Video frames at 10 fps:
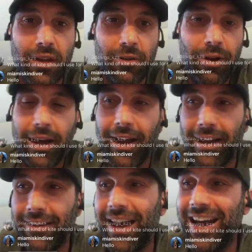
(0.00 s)
Right,
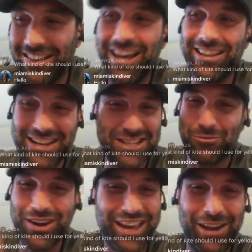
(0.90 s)
and they just
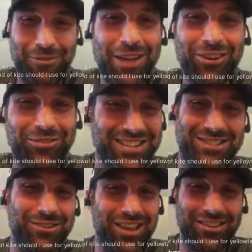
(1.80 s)
want to get away from it.
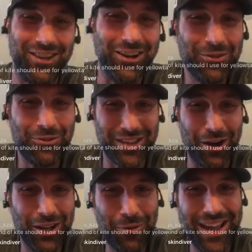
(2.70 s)
So the
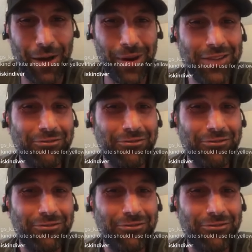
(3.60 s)
only way away